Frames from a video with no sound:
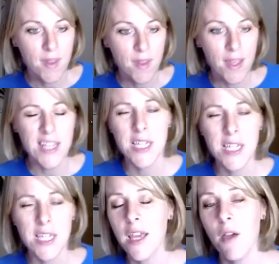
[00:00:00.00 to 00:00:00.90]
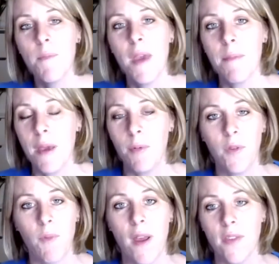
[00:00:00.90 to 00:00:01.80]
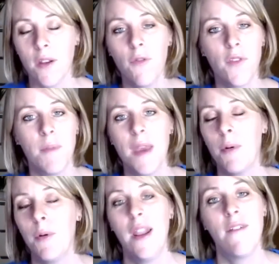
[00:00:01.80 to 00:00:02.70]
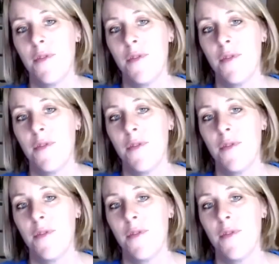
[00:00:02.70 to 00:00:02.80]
actually go and pick people's brains. And often people love